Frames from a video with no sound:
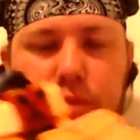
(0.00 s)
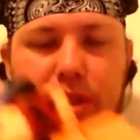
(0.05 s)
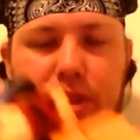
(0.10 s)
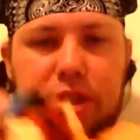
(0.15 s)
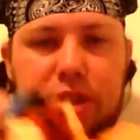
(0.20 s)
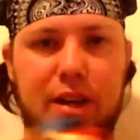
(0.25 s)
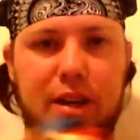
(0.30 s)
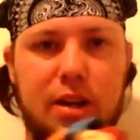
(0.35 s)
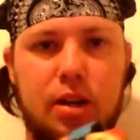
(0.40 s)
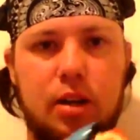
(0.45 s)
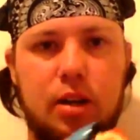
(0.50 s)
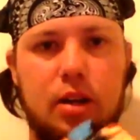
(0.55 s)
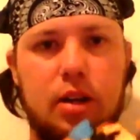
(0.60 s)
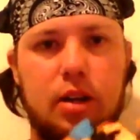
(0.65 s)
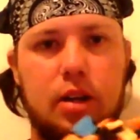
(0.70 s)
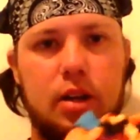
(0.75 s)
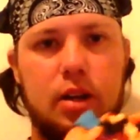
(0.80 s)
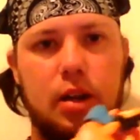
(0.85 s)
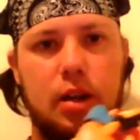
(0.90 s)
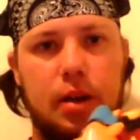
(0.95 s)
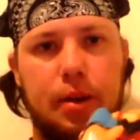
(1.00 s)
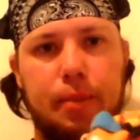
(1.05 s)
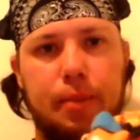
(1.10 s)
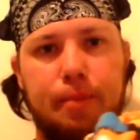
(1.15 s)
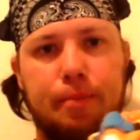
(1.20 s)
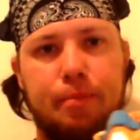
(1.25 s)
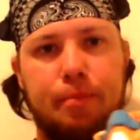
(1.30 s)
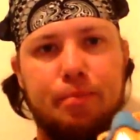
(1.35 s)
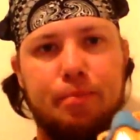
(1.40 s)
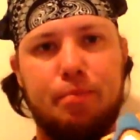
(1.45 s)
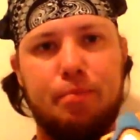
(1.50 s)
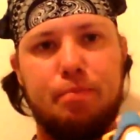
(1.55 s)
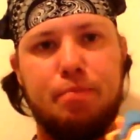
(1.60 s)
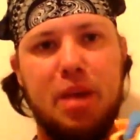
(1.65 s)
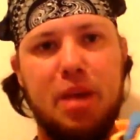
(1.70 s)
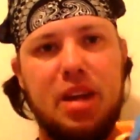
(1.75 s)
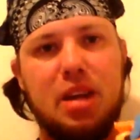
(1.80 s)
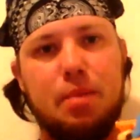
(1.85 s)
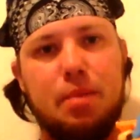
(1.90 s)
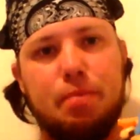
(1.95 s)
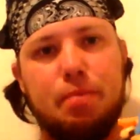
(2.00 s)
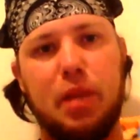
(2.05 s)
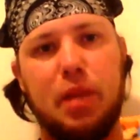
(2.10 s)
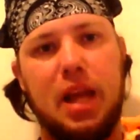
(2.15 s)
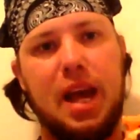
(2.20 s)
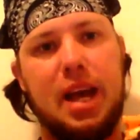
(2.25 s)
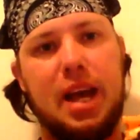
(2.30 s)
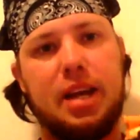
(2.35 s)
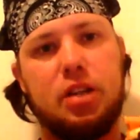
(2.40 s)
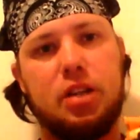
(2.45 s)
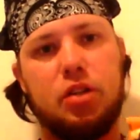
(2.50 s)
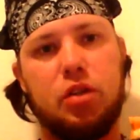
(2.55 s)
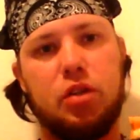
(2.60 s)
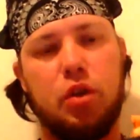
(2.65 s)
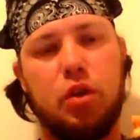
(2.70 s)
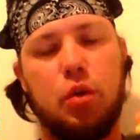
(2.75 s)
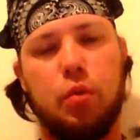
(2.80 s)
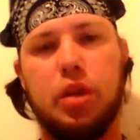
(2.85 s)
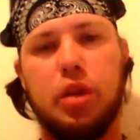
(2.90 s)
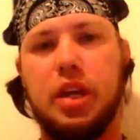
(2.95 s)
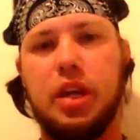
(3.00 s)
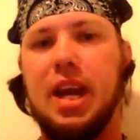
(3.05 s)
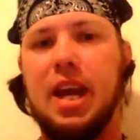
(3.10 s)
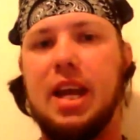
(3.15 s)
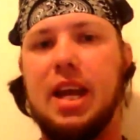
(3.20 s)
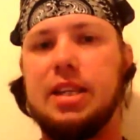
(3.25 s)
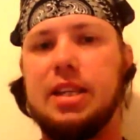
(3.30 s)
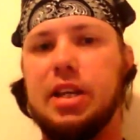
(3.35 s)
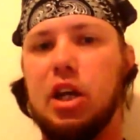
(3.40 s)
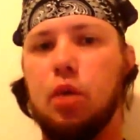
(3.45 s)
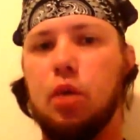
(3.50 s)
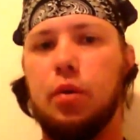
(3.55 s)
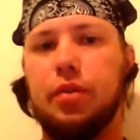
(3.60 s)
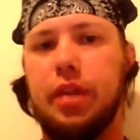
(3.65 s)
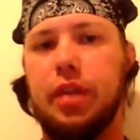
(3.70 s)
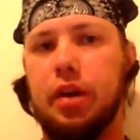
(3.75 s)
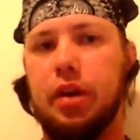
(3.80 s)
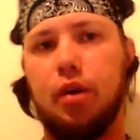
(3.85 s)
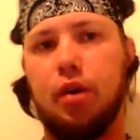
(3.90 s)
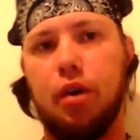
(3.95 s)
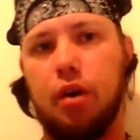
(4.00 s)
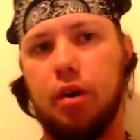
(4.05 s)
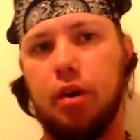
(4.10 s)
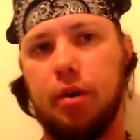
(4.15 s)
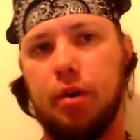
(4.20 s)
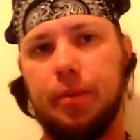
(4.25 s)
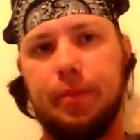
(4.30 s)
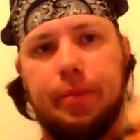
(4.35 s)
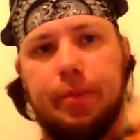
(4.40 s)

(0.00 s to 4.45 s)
but they're painted black, so you really can't tell what they are.